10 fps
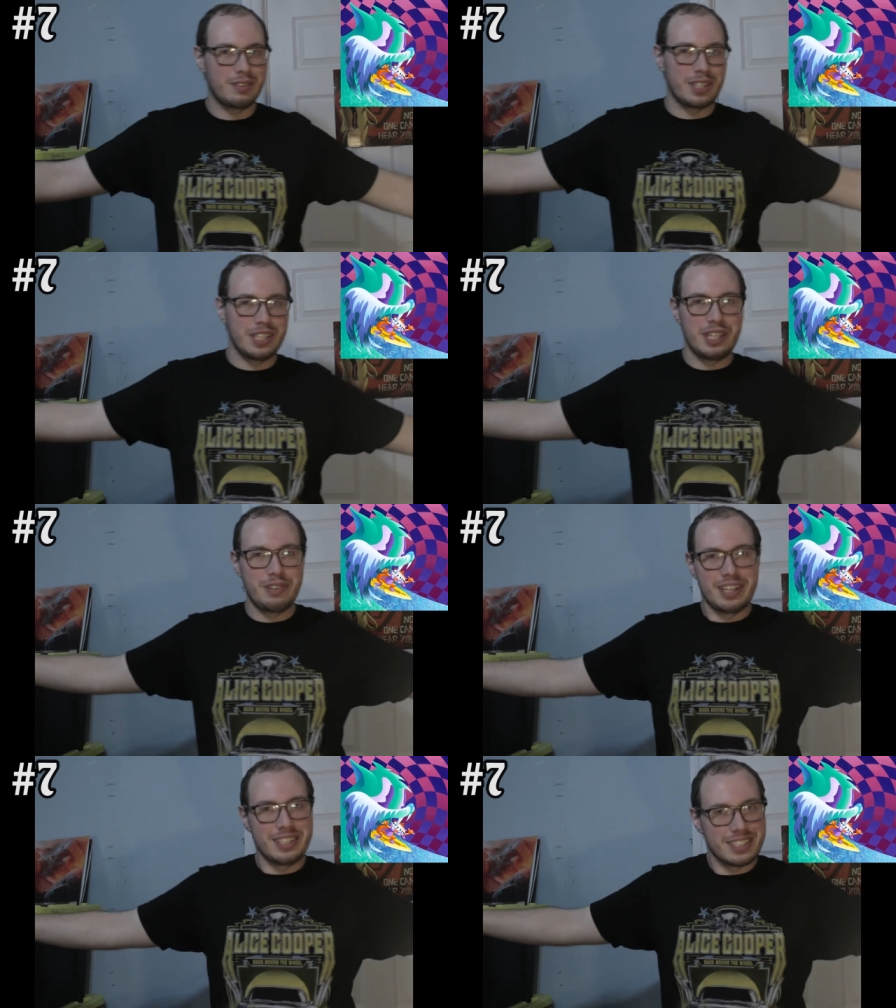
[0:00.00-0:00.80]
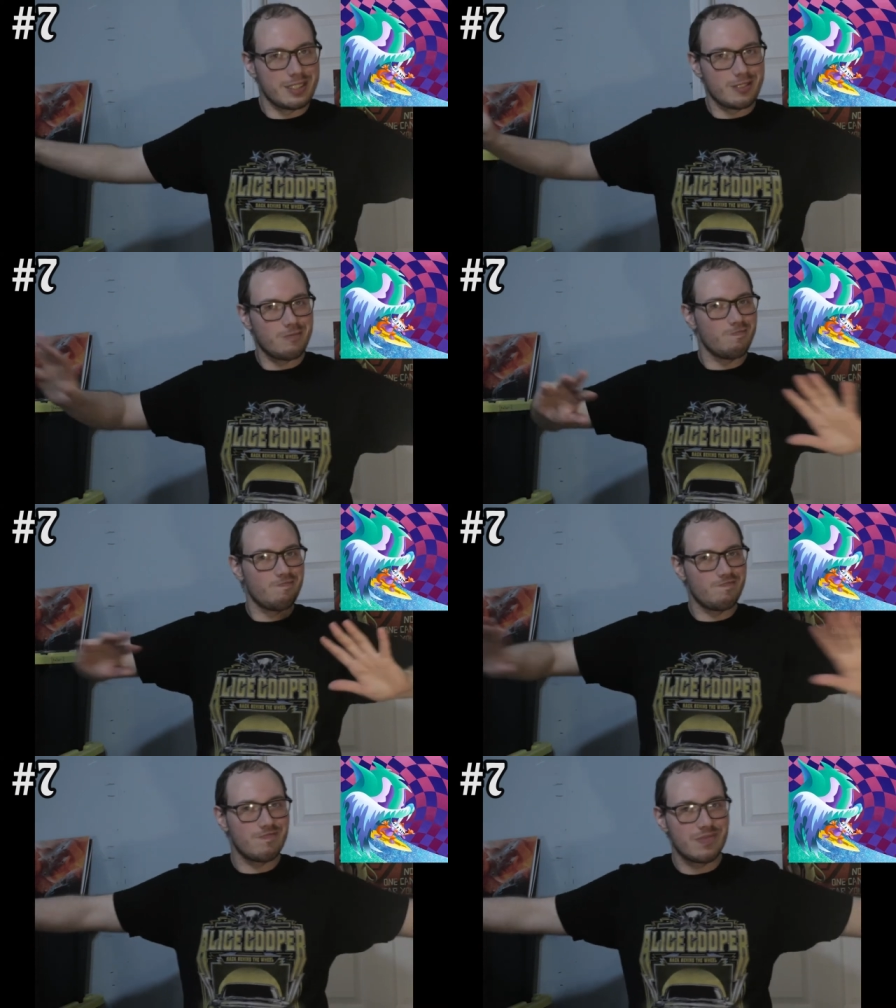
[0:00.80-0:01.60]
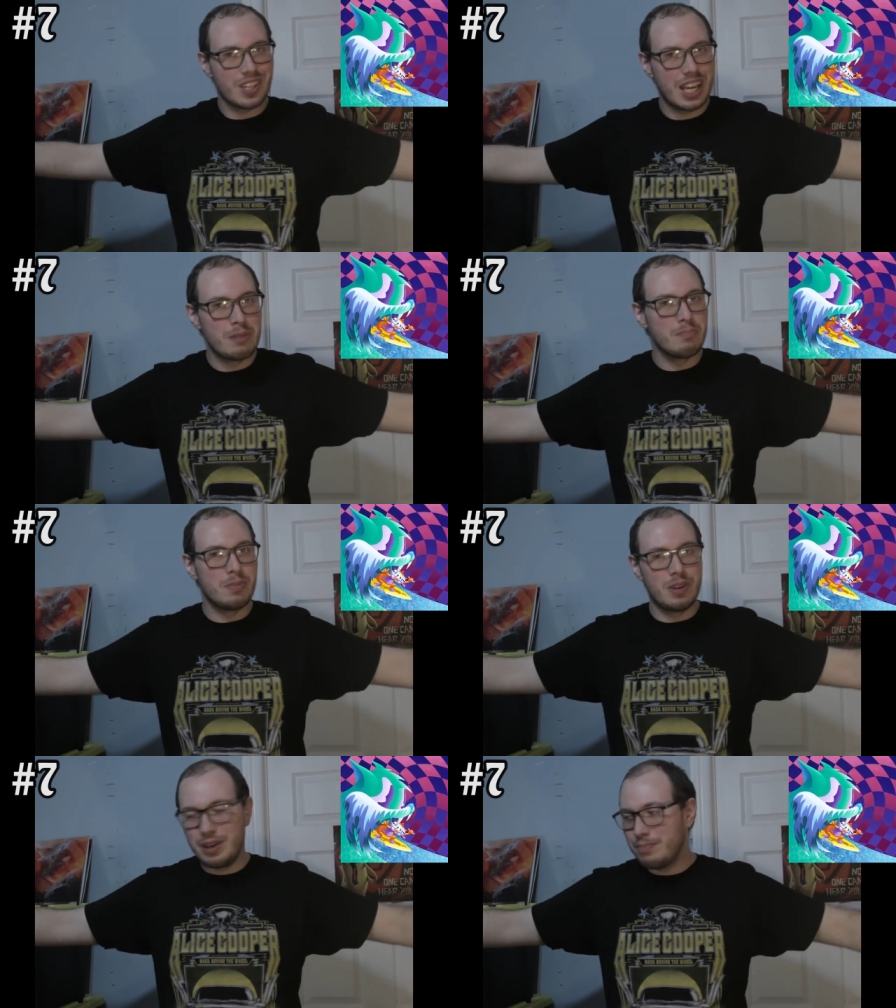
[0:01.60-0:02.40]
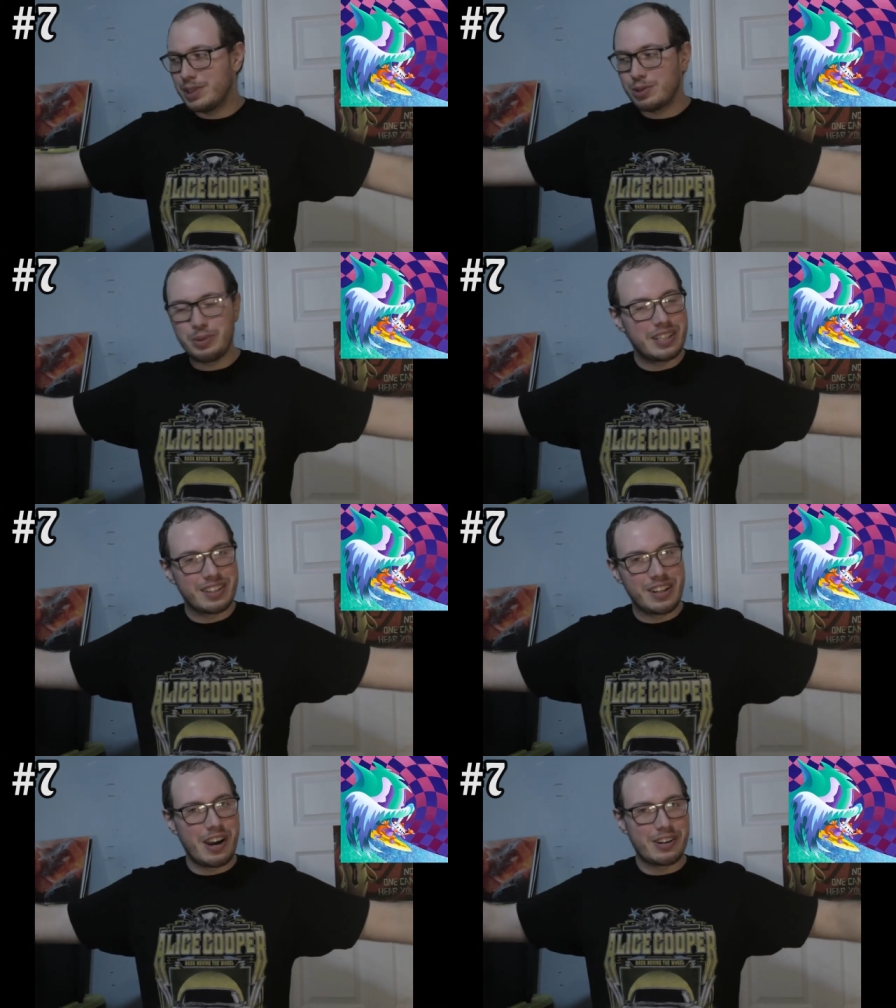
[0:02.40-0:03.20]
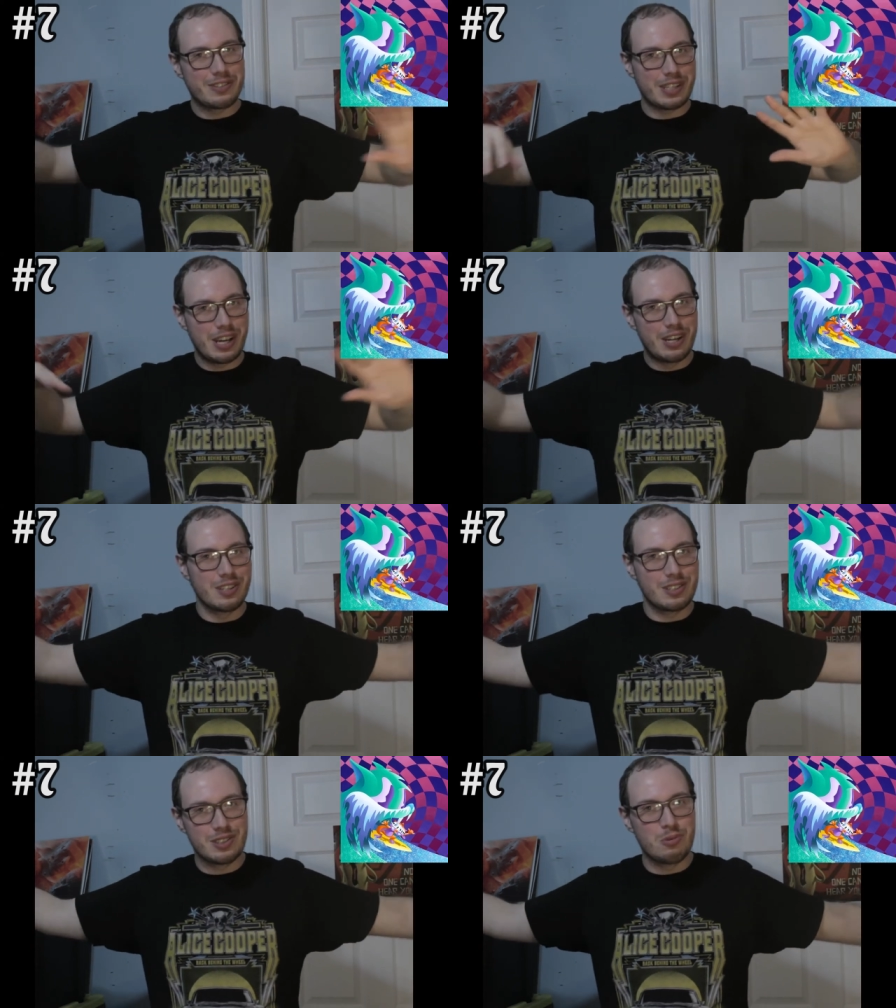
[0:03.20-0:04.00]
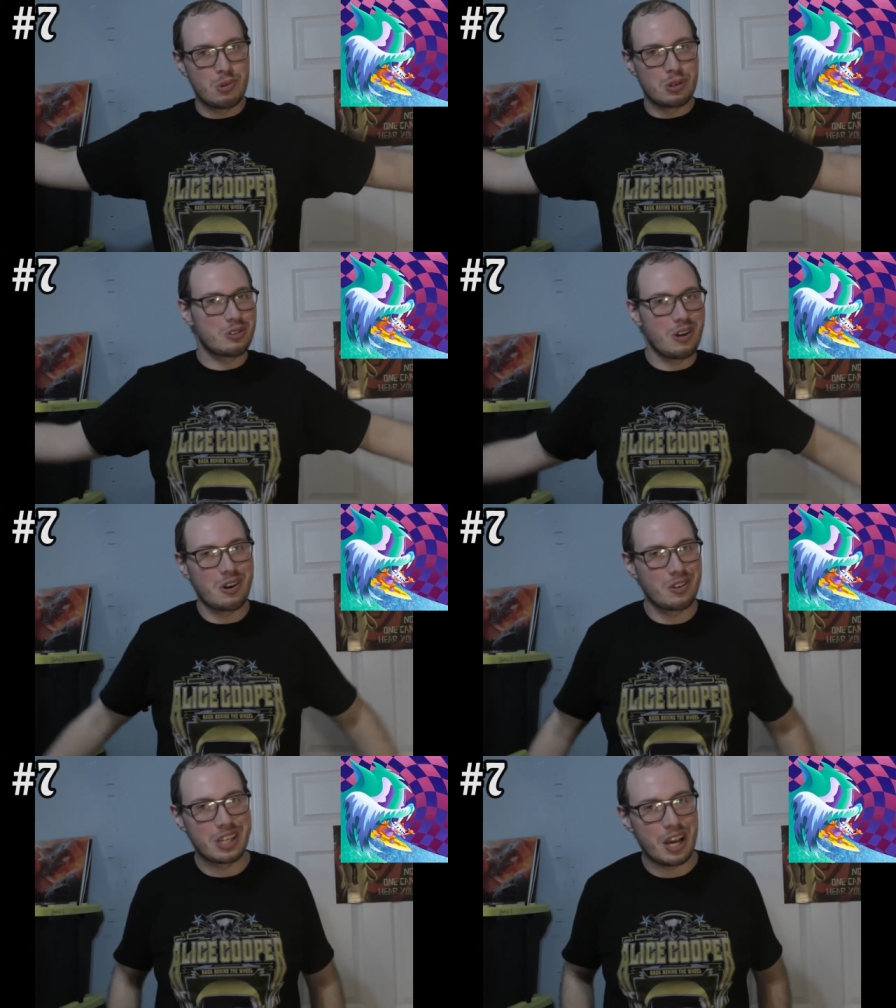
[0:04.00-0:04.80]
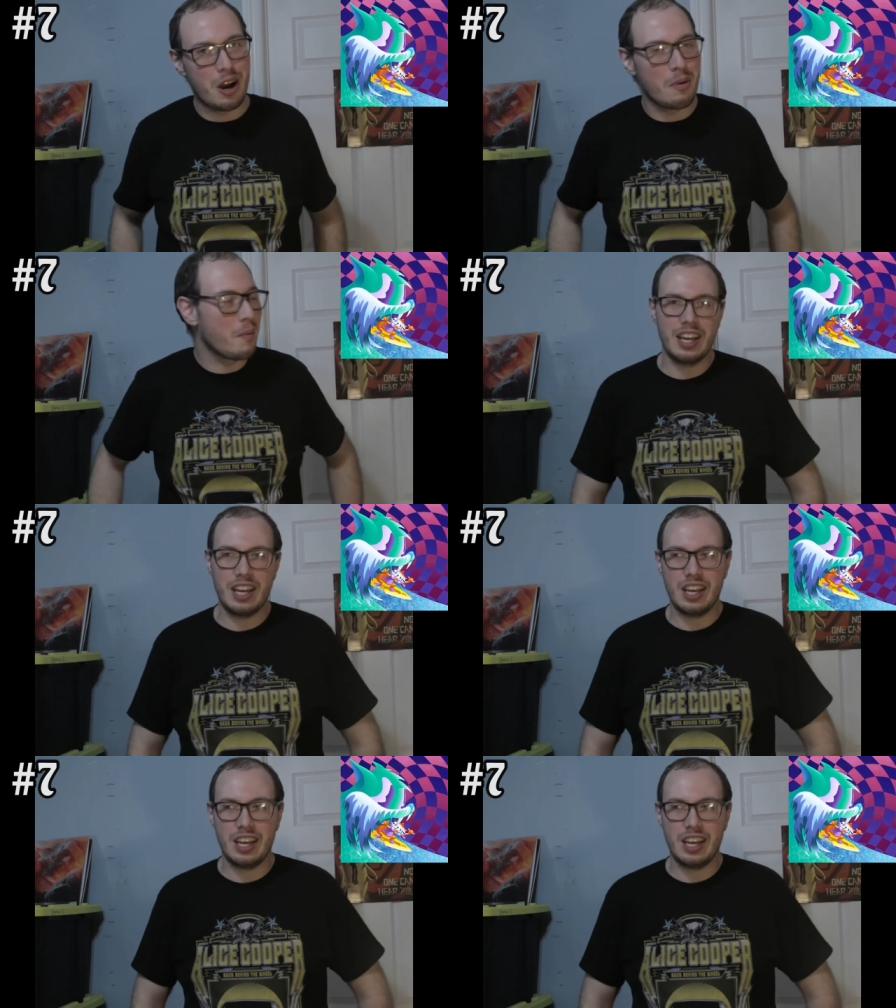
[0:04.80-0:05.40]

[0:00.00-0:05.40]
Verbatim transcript: gonna leave it as is. In in between the liners is the worst song of the album.